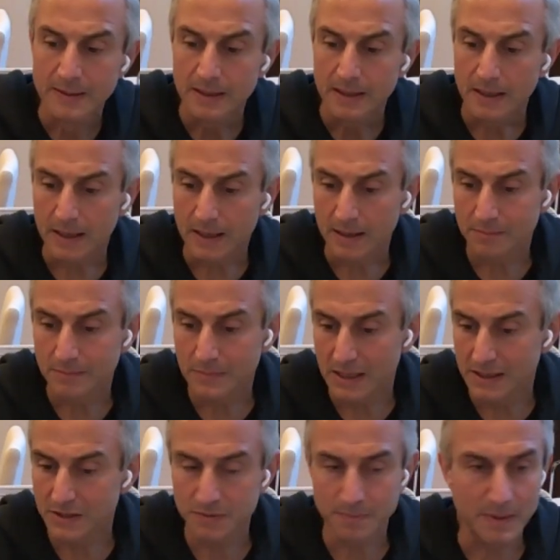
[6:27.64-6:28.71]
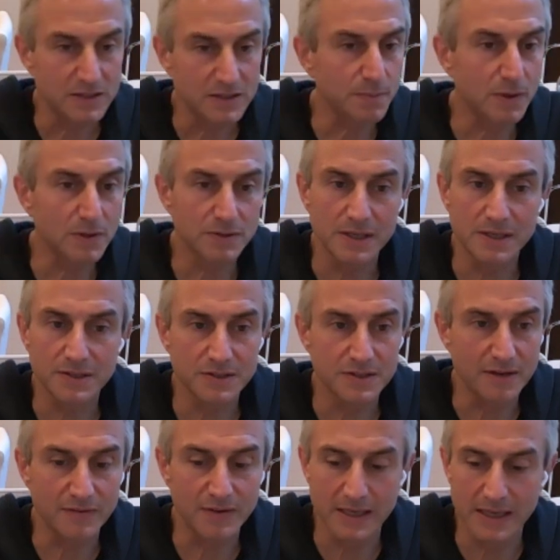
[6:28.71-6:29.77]
I just made small changes
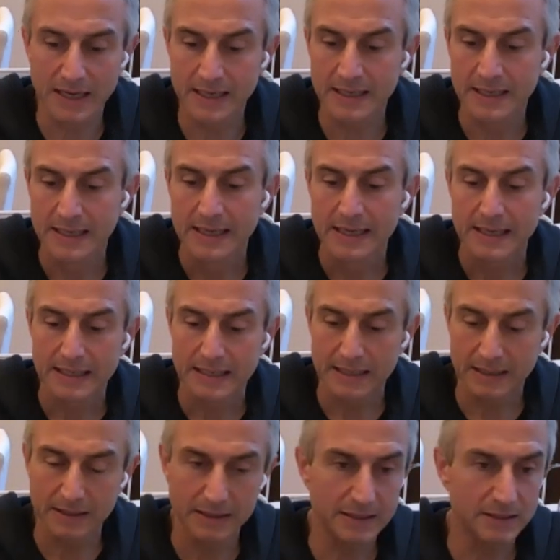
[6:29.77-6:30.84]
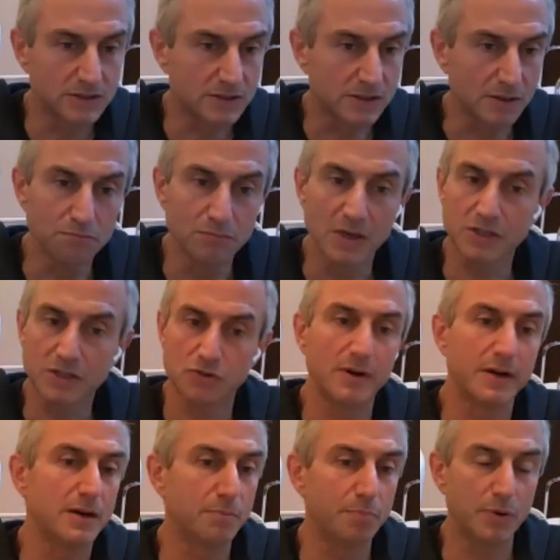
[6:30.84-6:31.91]
every day. It leads to much
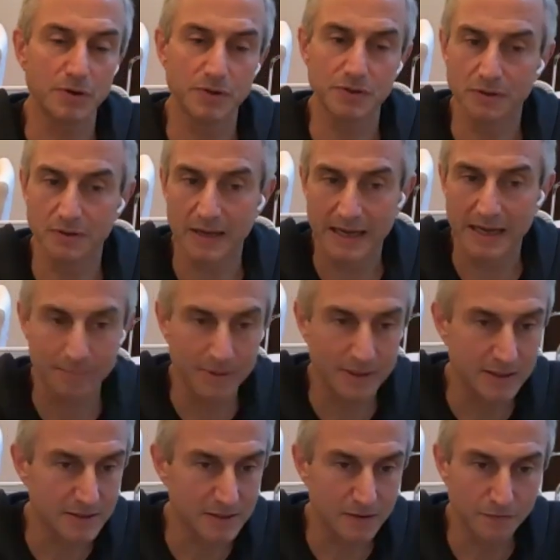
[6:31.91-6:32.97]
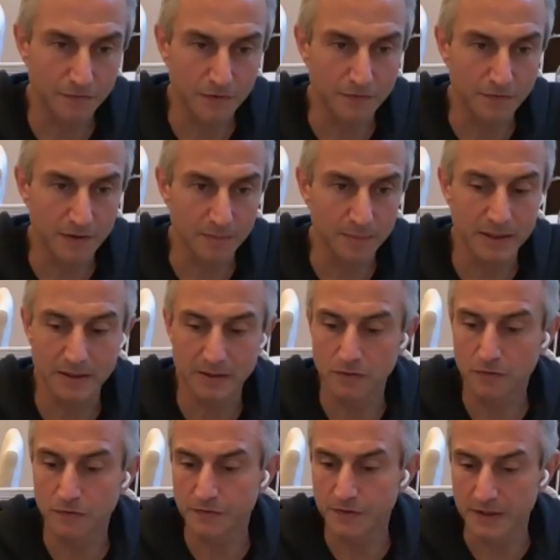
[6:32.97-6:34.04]
greater personal happiness and fulfillment. You
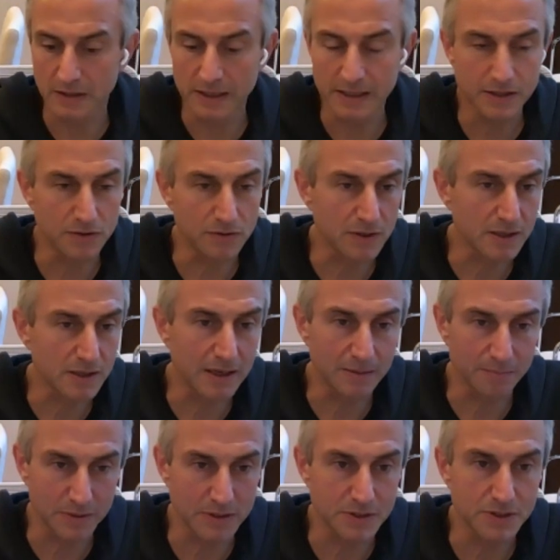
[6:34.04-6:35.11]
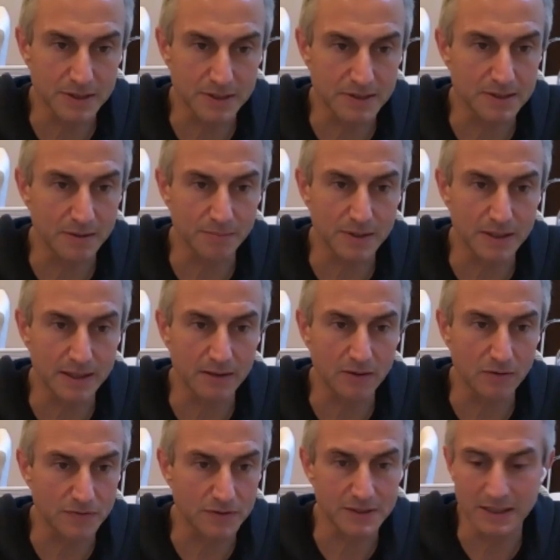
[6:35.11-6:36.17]
feel like you're accomplishing something
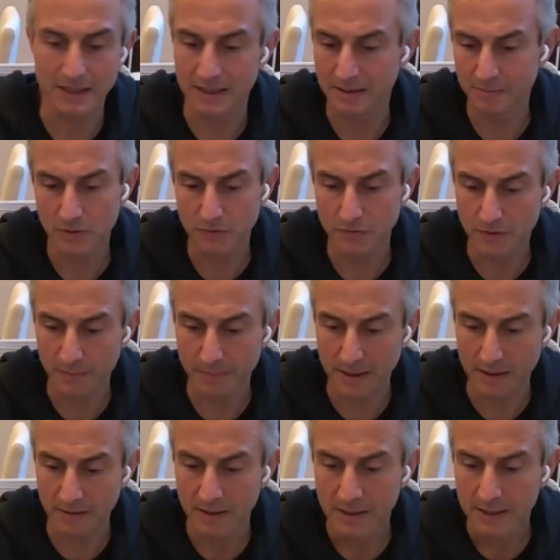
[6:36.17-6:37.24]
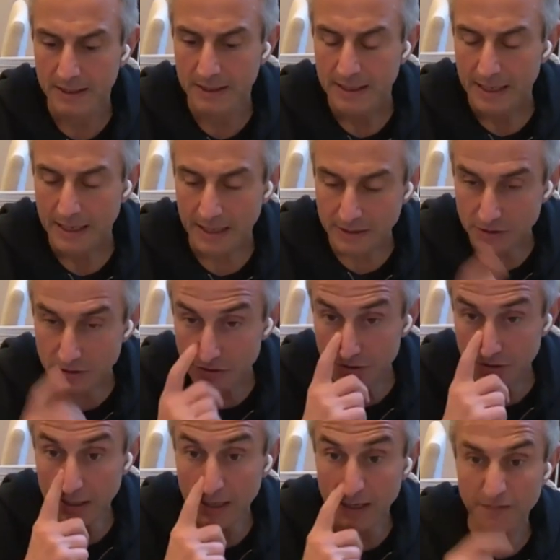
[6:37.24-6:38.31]
over time. You feel better. And I just
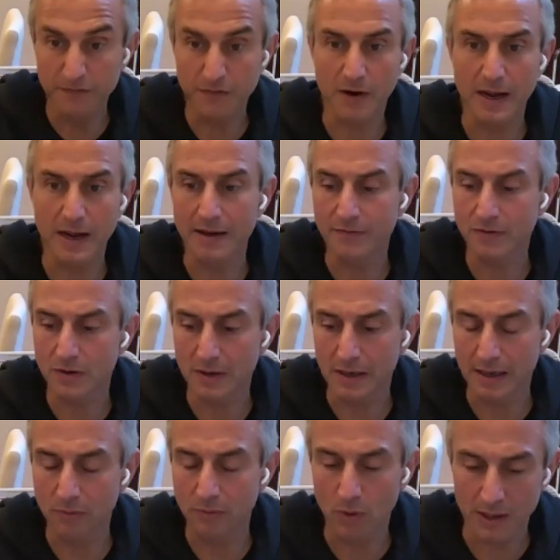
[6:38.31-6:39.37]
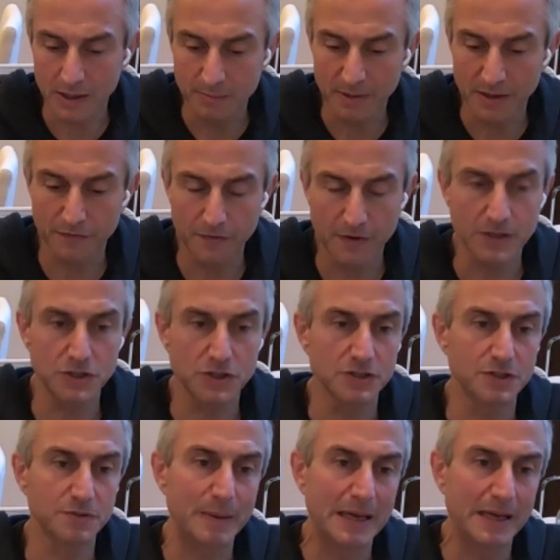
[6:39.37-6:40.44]
decided forever I wanted my French and
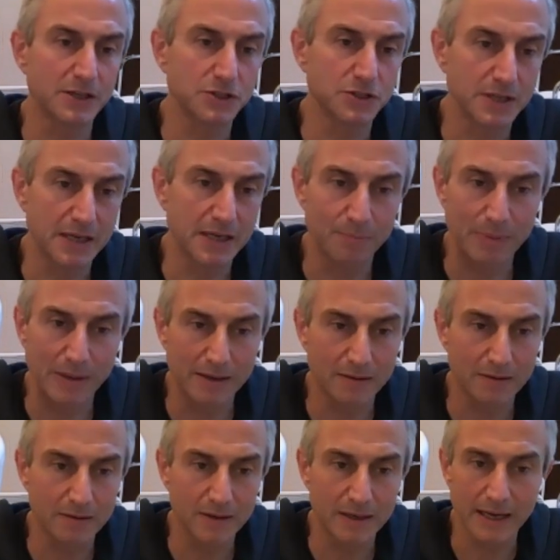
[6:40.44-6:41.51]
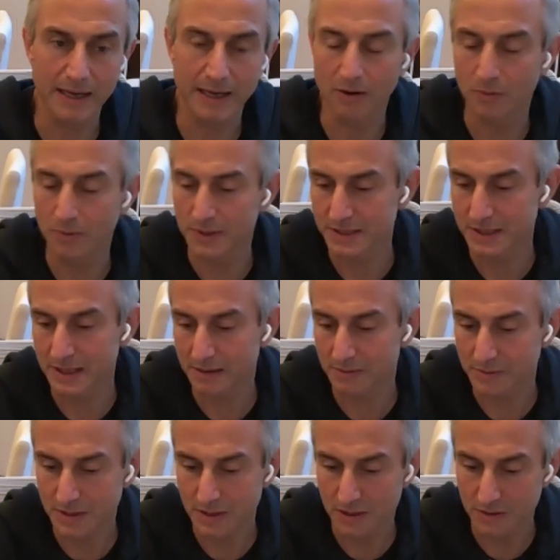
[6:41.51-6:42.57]
Spanish to get better. And I always said I
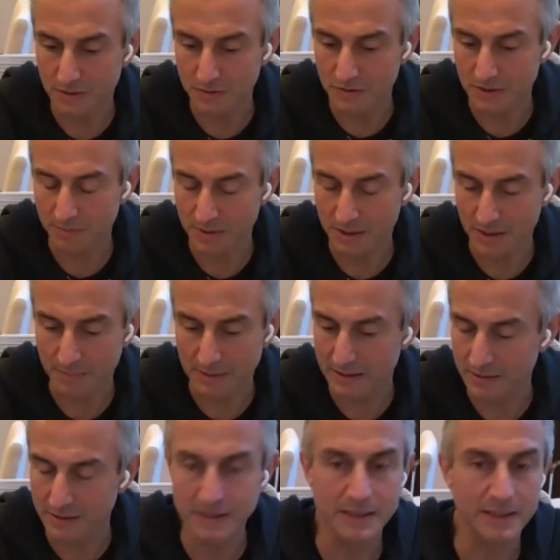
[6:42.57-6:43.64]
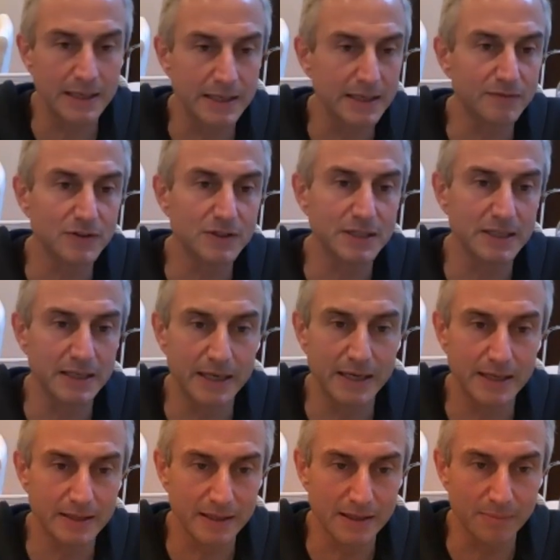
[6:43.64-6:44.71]
was going to do something about it. And I never did
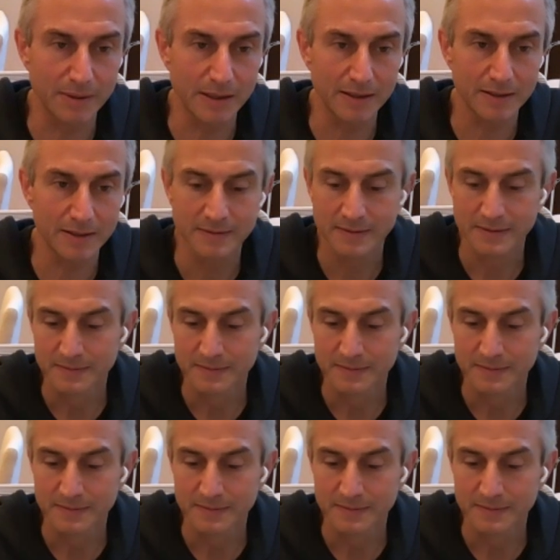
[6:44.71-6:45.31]
anything about it.